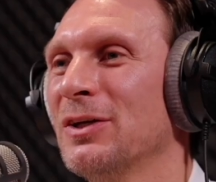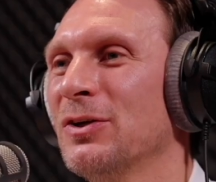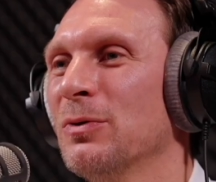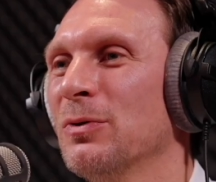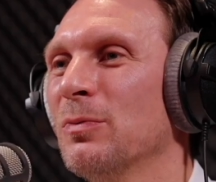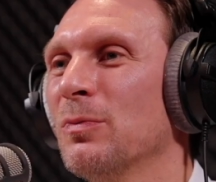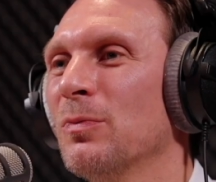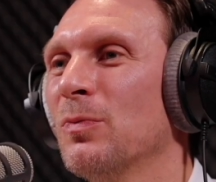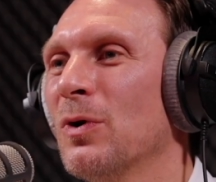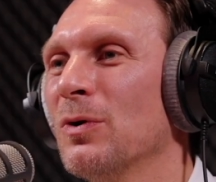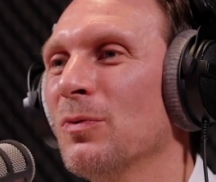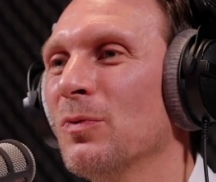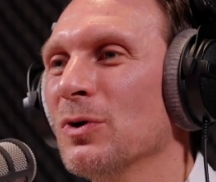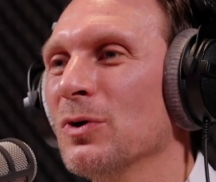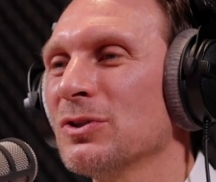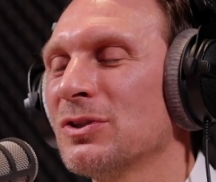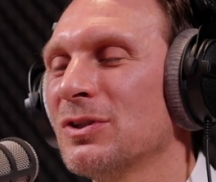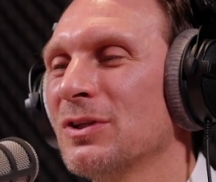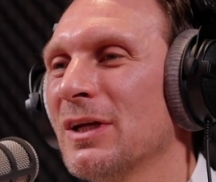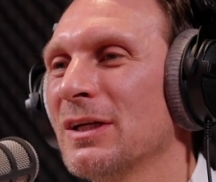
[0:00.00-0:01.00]
up.
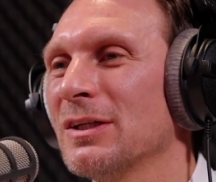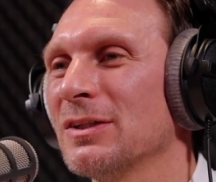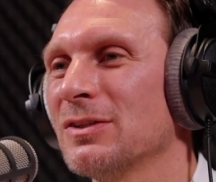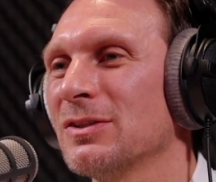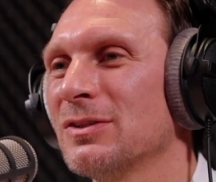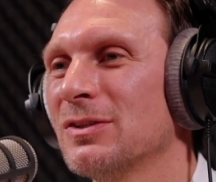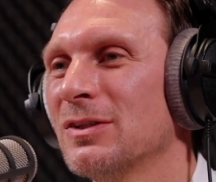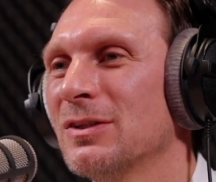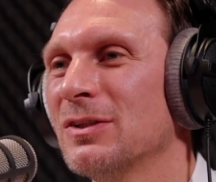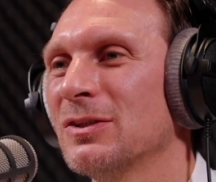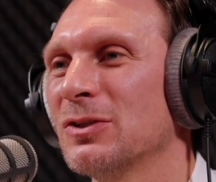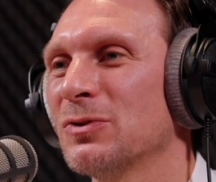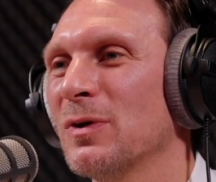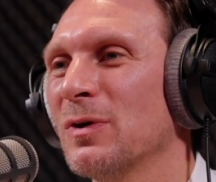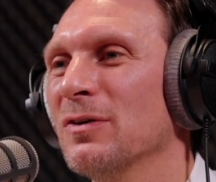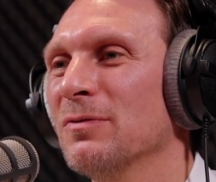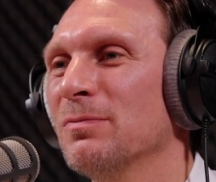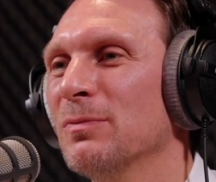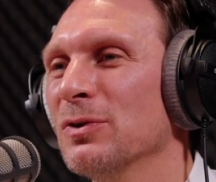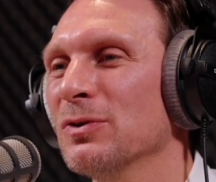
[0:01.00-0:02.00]
What's the next
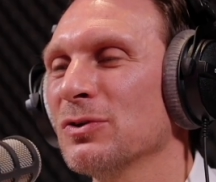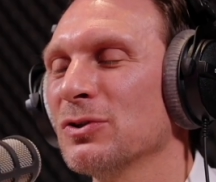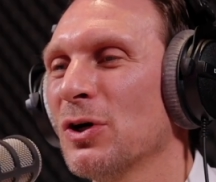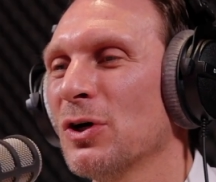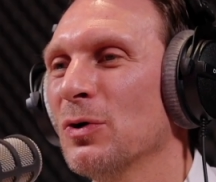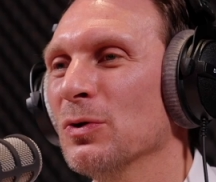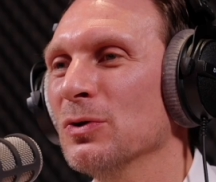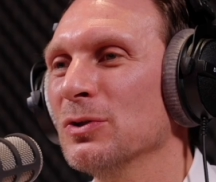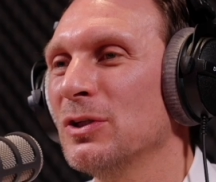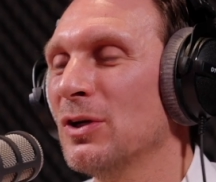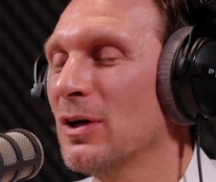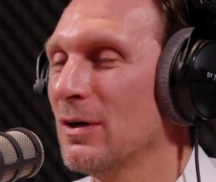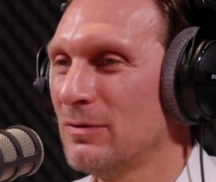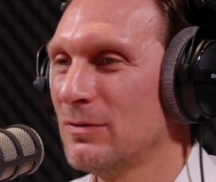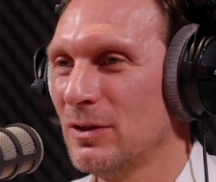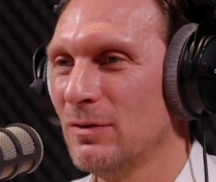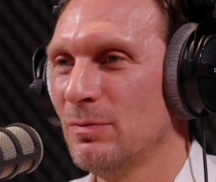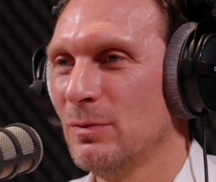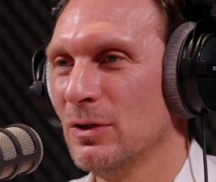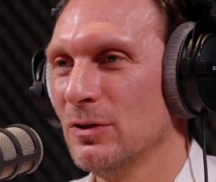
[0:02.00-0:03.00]
12 months hold? You don't have to
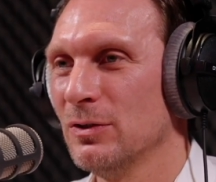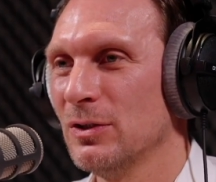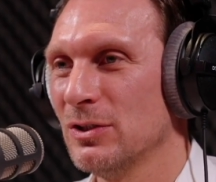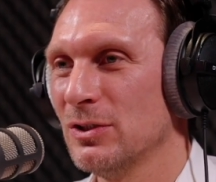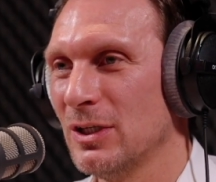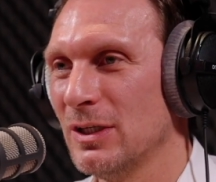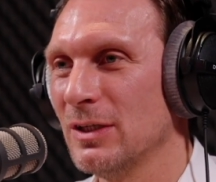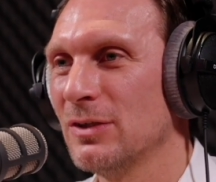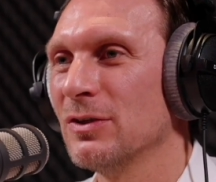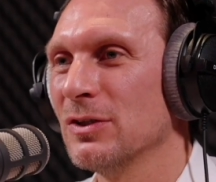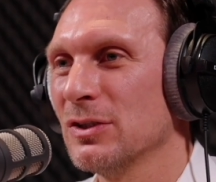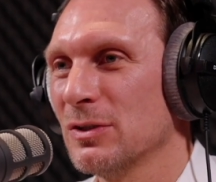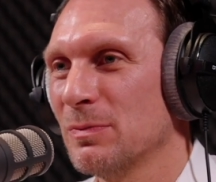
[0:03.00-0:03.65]
give me all your secrets.